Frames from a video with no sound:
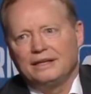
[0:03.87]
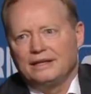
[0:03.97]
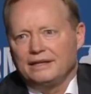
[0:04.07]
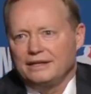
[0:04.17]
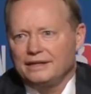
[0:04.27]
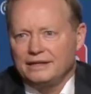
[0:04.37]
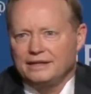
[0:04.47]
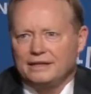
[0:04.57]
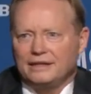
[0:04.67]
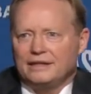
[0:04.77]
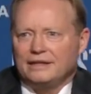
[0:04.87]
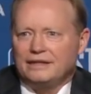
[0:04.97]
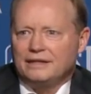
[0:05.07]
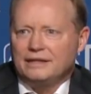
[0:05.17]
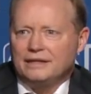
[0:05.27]

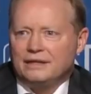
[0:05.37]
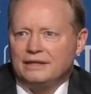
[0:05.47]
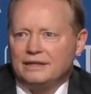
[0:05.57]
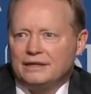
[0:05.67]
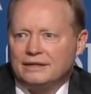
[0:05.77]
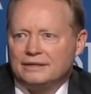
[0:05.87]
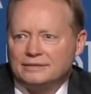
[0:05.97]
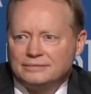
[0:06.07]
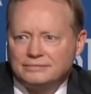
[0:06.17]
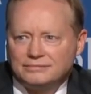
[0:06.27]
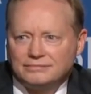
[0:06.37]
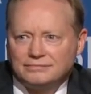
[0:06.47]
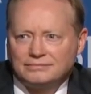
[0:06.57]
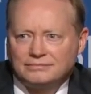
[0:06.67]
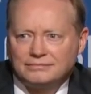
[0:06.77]

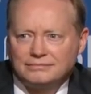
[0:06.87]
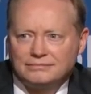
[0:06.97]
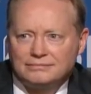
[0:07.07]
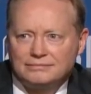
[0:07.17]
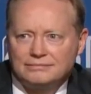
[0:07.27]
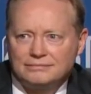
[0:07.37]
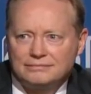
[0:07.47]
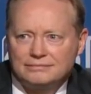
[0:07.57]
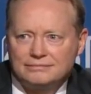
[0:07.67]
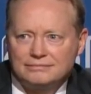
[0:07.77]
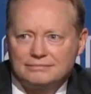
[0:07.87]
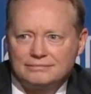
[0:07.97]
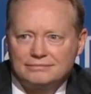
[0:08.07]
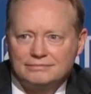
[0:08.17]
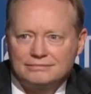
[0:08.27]

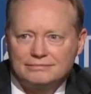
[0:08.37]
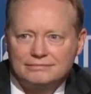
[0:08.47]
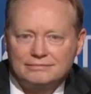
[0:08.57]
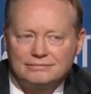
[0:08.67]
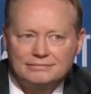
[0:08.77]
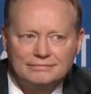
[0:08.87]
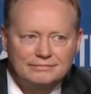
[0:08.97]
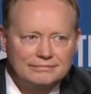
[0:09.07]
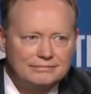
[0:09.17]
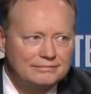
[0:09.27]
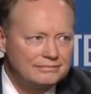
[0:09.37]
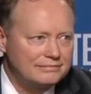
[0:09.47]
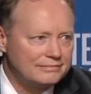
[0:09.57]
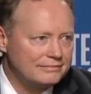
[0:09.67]
Nothing is said.